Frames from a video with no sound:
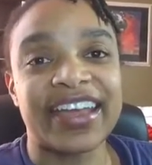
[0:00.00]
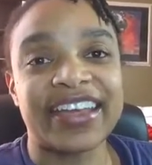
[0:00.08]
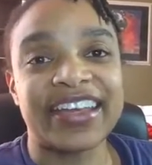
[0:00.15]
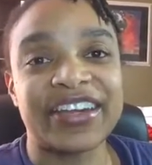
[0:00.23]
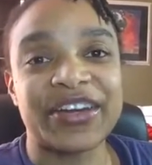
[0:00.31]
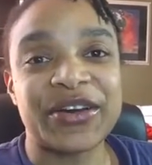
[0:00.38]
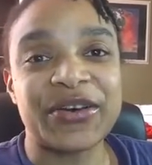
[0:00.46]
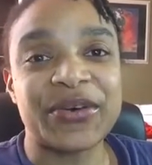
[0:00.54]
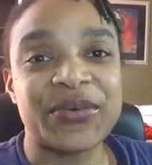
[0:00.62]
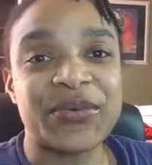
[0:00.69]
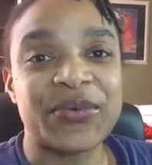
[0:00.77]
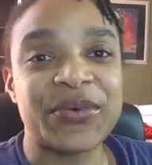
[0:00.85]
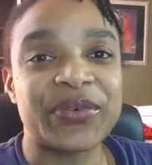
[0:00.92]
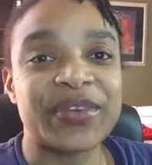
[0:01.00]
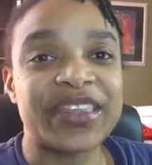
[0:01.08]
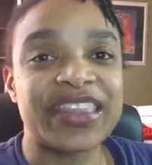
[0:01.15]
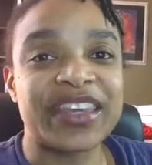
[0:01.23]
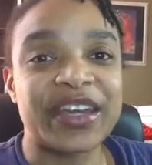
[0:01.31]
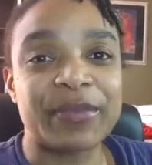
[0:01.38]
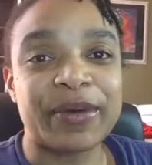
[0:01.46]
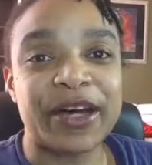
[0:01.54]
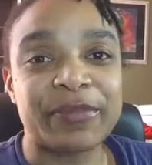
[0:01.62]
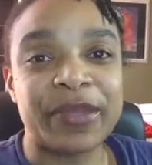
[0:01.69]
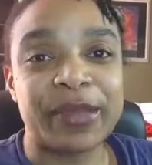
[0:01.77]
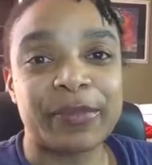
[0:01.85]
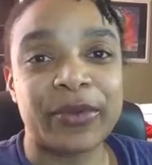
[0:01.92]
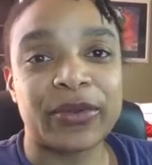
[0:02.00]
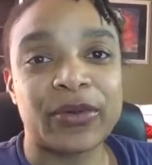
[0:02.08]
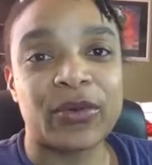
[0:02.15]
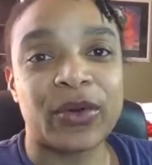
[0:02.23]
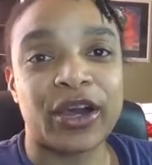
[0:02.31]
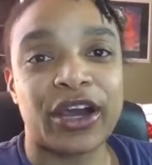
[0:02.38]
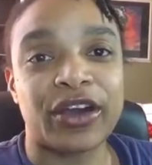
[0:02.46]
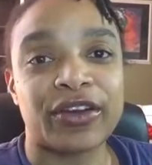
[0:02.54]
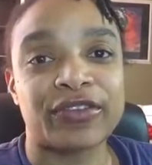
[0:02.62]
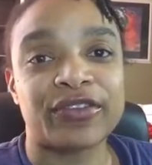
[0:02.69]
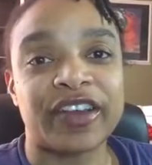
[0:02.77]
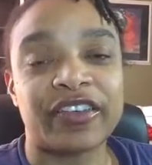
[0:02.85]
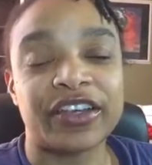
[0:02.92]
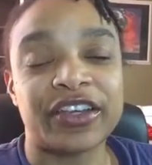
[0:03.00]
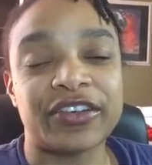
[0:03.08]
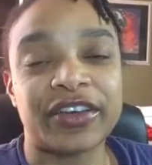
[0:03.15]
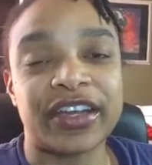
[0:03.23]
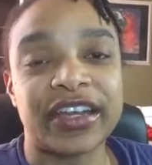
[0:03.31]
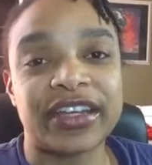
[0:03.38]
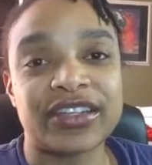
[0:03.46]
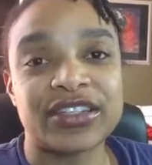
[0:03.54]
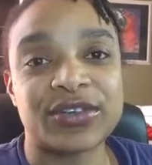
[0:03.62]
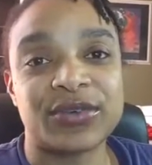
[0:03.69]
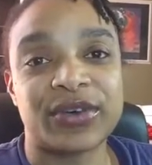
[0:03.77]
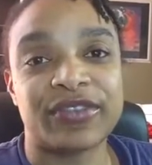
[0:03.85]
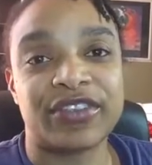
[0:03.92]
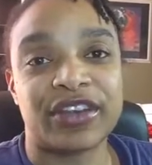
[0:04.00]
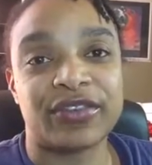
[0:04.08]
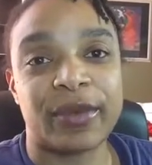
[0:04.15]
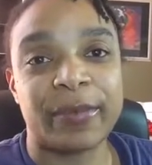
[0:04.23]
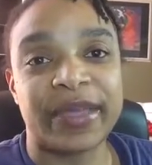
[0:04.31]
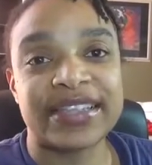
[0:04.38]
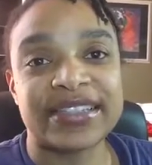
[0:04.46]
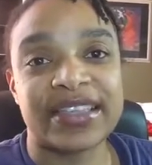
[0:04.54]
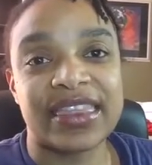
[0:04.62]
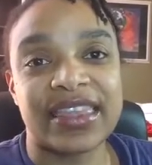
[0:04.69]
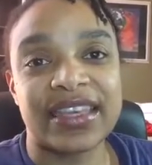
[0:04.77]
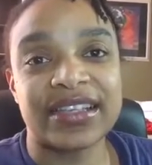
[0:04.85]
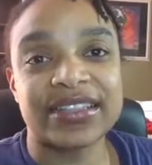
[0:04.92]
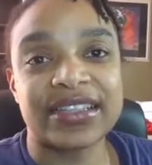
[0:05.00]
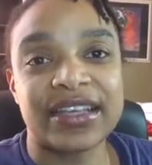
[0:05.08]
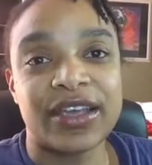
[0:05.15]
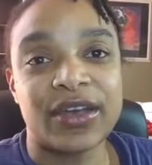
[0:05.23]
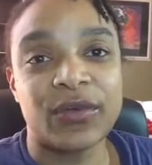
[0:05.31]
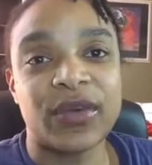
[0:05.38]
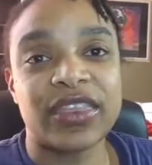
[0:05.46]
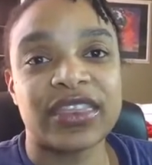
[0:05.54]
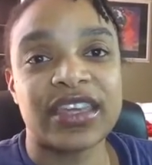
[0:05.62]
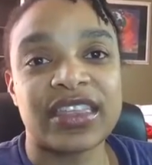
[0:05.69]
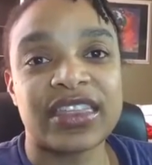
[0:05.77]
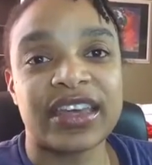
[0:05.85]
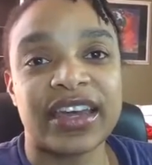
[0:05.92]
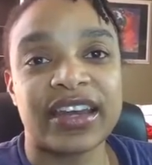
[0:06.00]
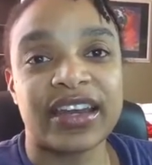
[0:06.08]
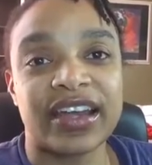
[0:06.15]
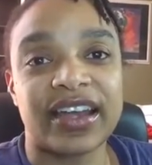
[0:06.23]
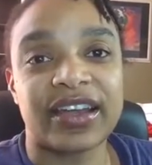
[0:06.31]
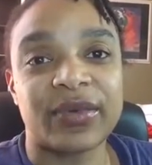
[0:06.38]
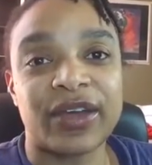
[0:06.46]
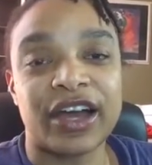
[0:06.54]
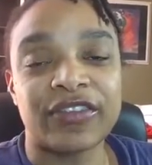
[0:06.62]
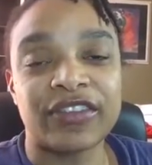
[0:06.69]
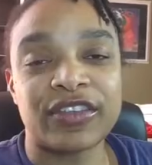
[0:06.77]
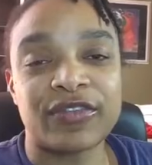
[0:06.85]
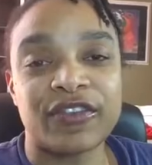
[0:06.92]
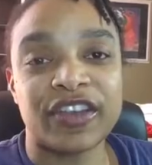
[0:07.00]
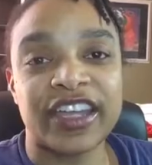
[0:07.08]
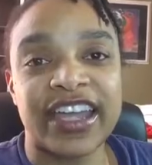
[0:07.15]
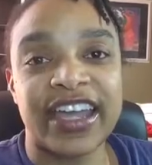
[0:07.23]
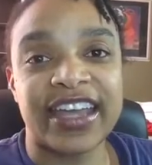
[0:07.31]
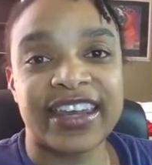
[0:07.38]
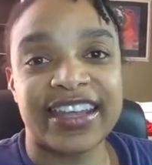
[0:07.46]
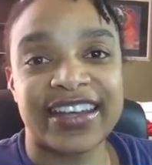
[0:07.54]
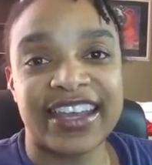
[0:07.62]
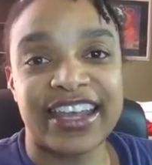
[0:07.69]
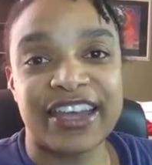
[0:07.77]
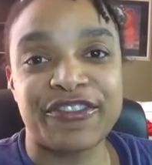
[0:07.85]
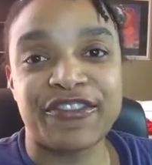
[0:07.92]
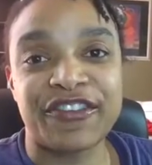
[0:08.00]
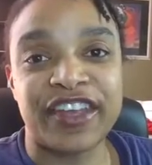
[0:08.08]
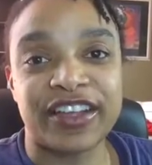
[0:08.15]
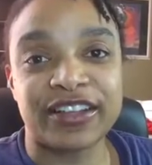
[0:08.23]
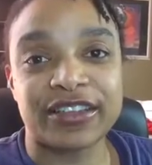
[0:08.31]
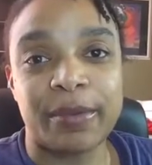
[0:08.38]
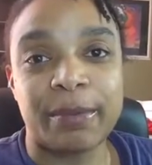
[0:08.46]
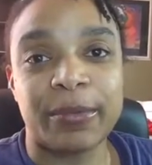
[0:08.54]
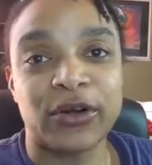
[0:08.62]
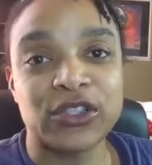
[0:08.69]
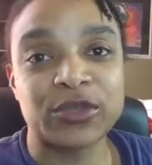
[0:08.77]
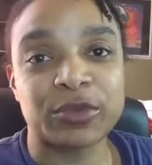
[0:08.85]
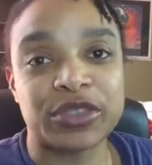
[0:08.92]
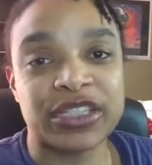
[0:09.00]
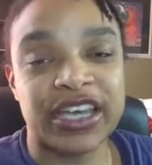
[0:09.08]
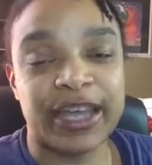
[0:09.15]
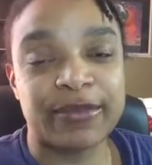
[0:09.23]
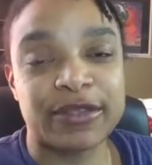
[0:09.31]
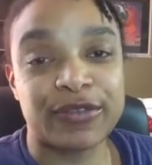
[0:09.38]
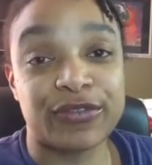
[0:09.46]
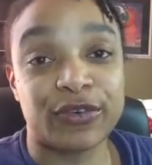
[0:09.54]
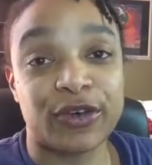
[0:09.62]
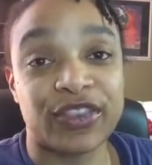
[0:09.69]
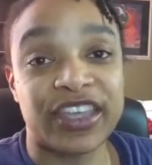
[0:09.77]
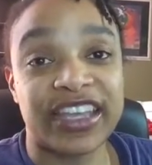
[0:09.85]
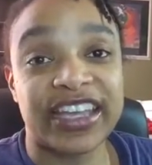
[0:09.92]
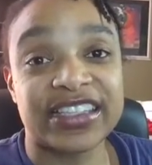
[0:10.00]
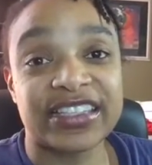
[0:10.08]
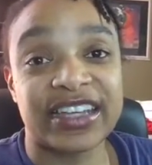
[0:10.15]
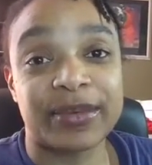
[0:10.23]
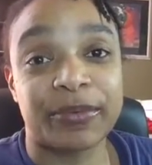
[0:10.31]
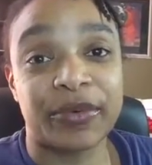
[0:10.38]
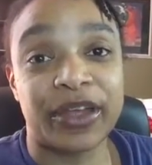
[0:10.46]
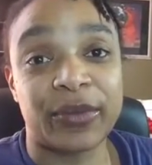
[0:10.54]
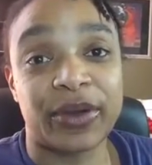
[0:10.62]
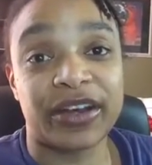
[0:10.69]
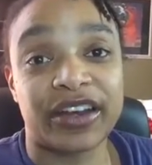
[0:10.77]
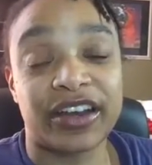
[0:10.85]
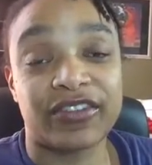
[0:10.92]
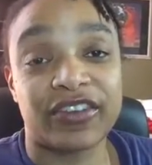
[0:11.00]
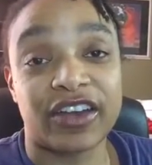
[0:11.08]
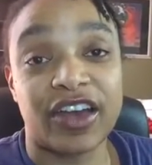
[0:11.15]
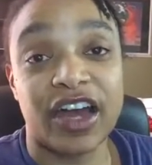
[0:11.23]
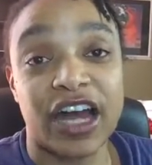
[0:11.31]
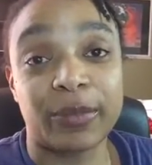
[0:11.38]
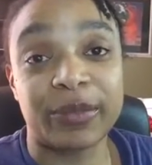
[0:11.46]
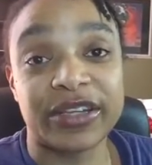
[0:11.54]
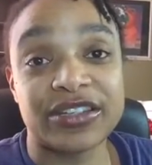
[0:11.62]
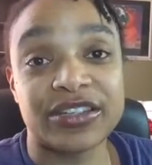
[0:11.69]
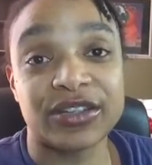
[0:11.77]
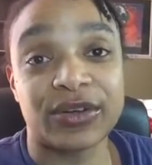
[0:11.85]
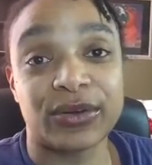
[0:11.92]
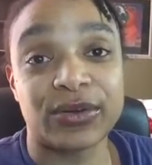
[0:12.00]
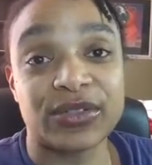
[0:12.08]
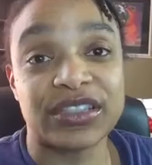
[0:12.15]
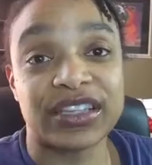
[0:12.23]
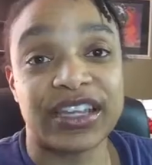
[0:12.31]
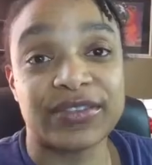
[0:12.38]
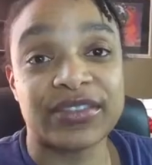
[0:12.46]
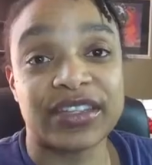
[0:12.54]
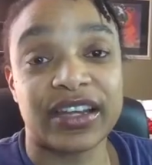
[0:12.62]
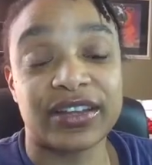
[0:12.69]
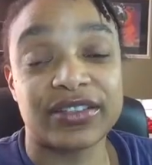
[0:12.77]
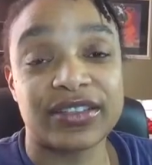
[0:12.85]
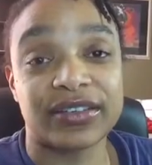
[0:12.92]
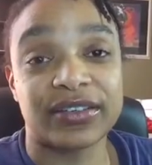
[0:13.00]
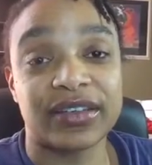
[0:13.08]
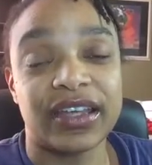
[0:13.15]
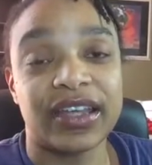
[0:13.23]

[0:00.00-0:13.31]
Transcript: you know, when we think about people who are very great, who have done amazing things, we think that we often forget that they have failed multiple times before they get to that point where they've accomplished the goals that they have set out to.